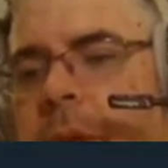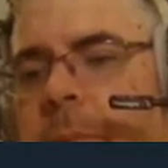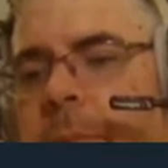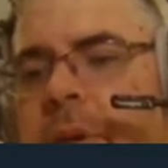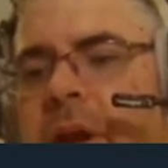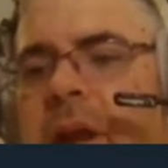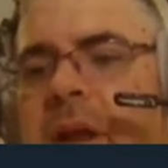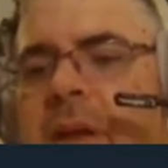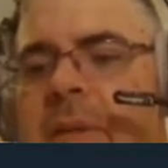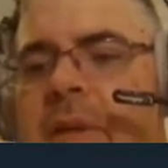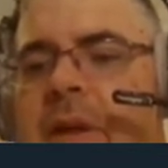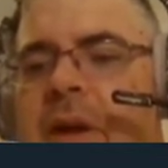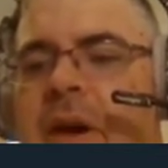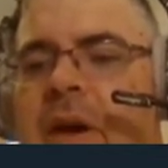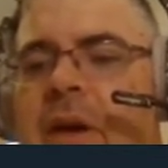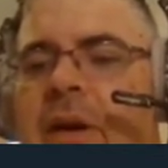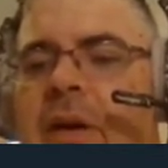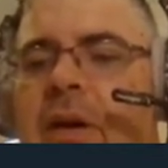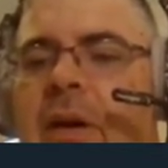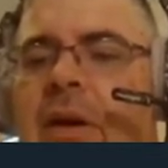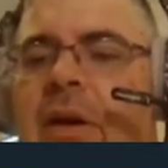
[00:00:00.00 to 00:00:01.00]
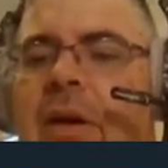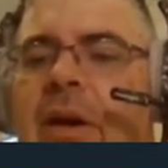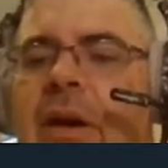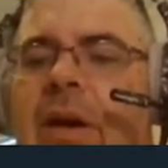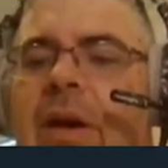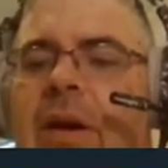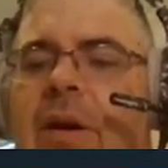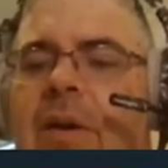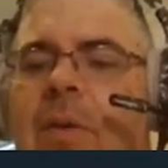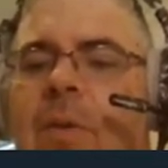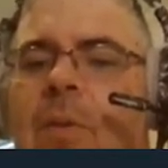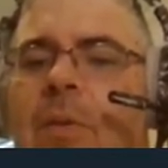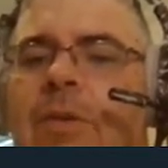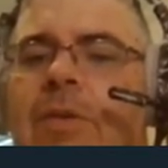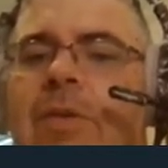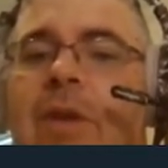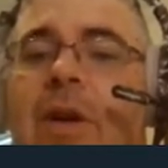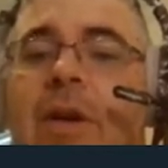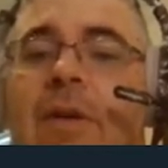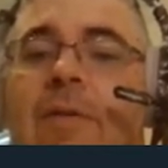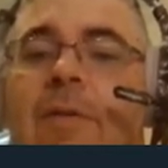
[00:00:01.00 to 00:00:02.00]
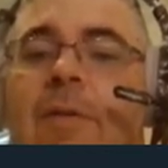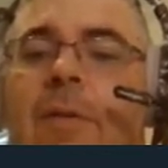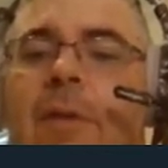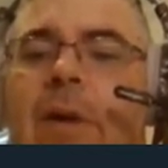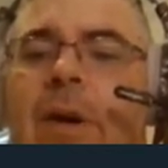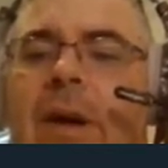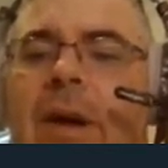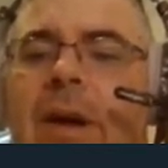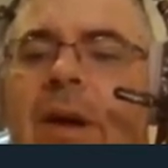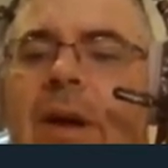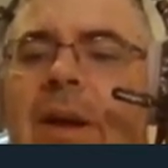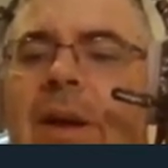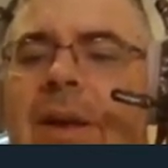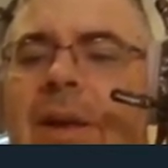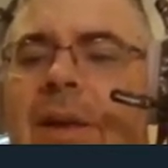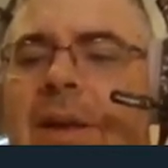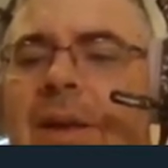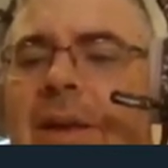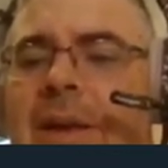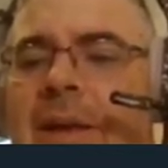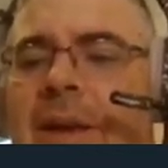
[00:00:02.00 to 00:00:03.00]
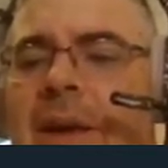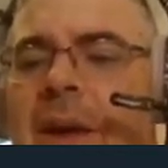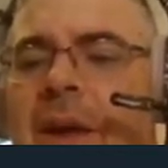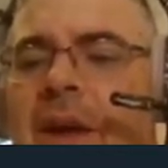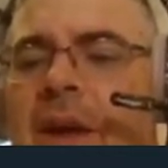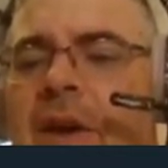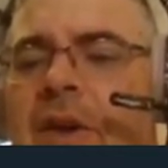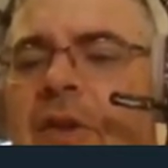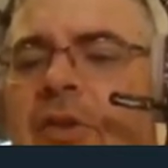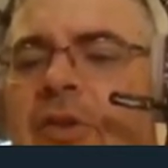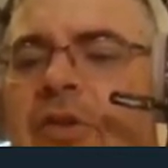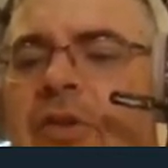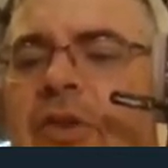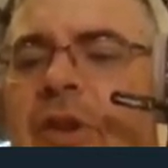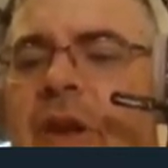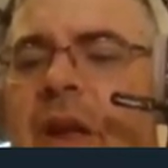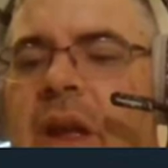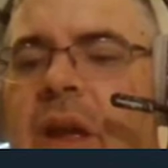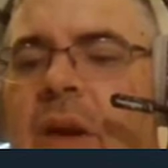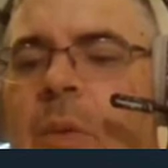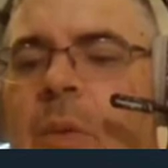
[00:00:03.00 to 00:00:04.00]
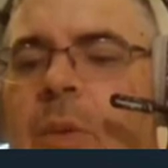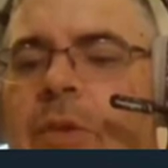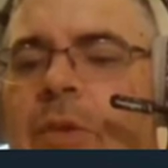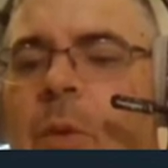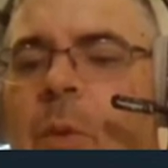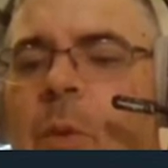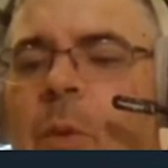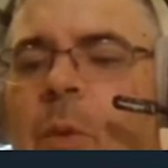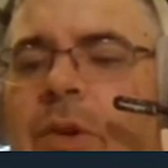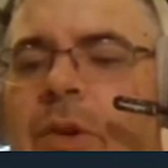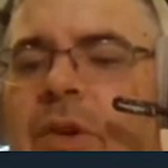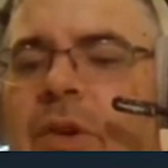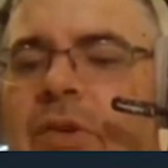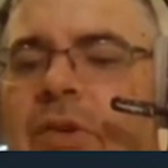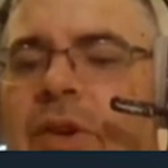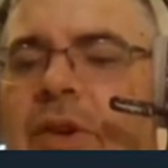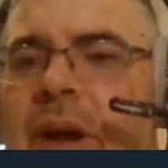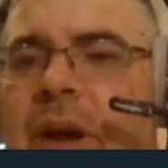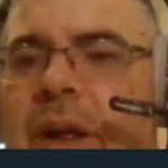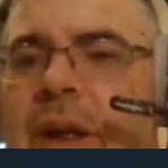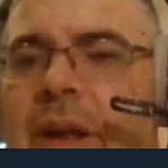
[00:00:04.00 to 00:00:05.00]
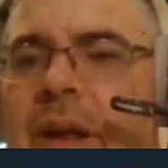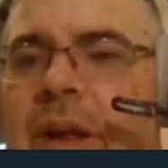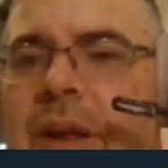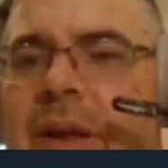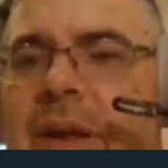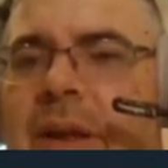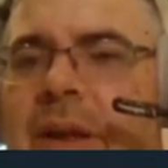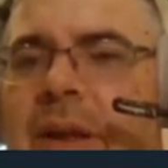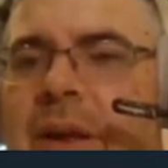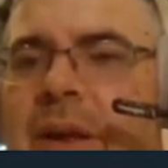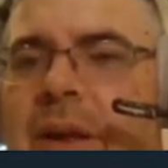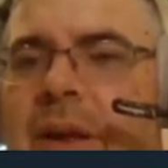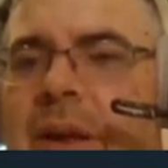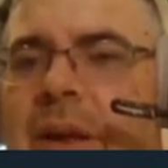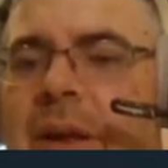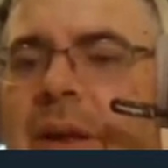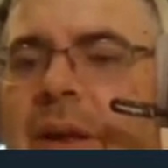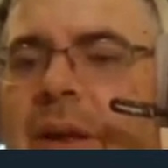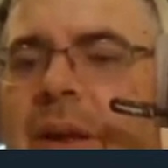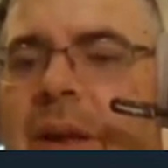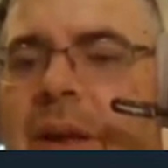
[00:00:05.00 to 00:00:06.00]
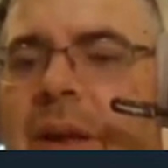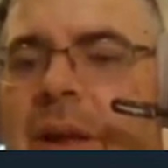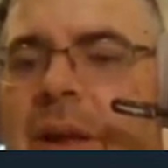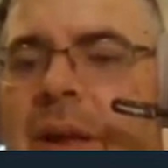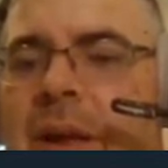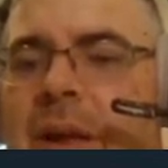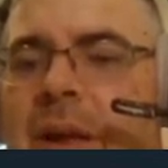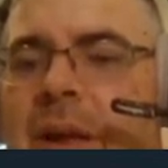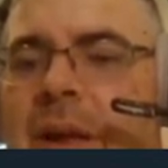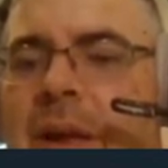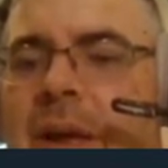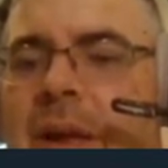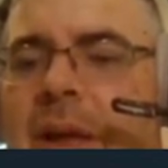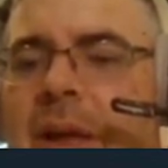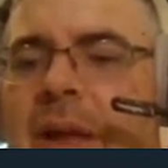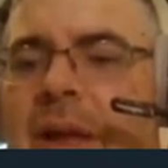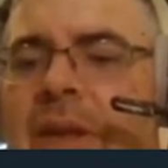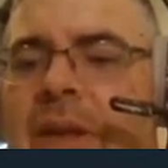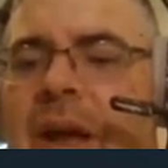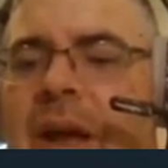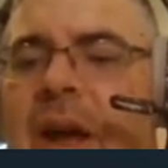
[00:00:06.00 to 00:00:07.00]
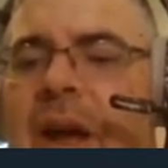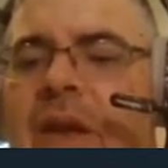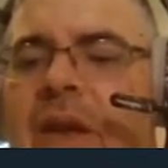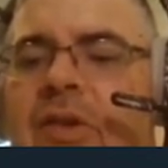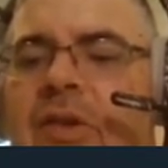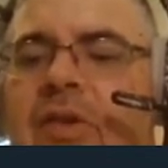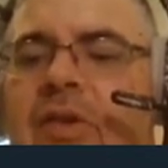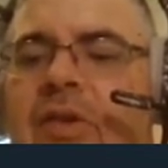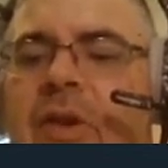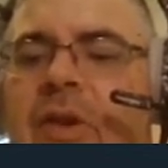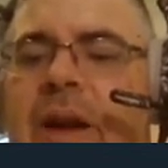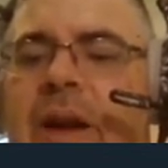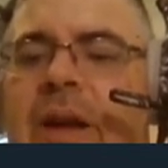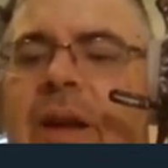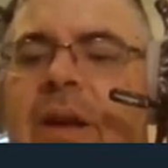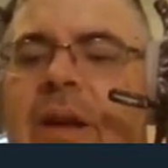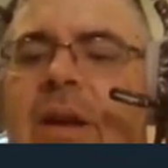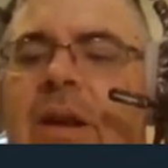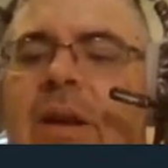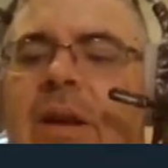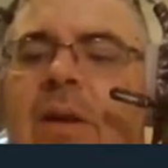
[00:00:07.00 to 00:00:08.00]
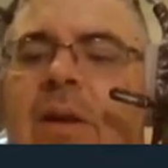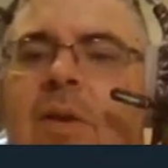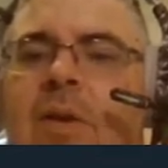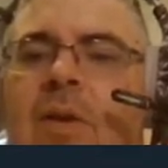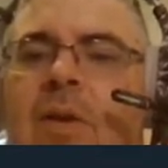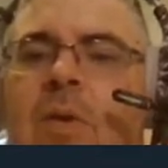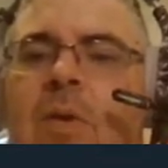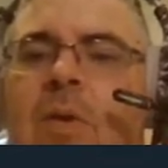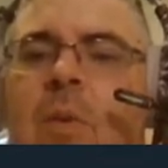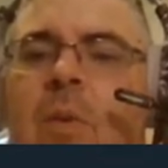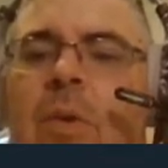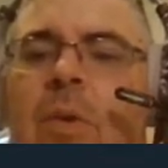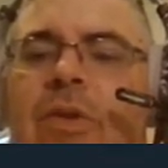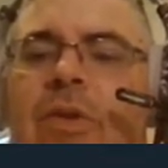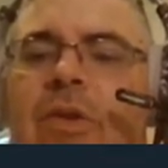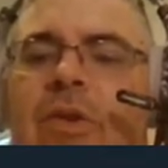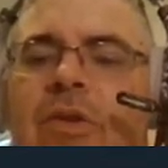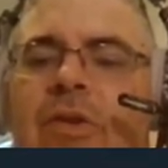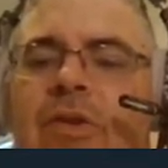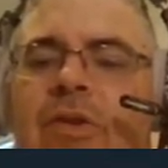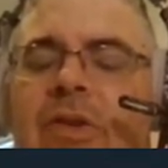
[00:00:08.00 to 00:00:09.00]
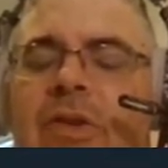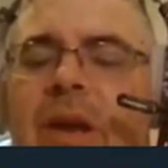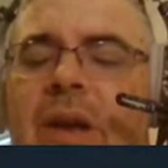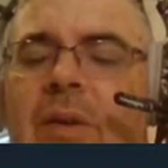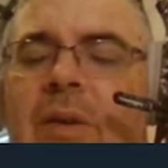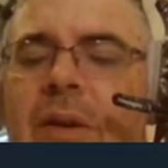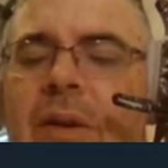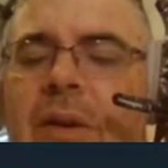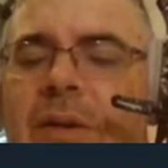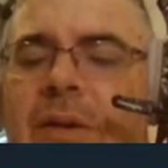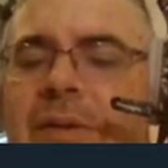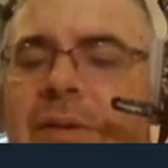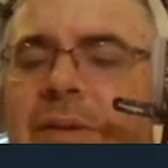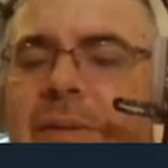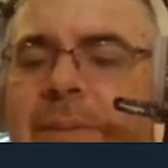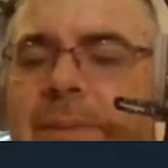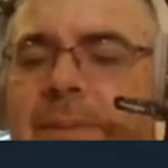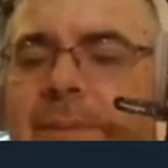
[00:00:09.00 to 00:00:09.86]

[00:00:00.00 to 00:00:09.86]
But Adara was not afraid. She was a winter child, and the ice dragon was her secret.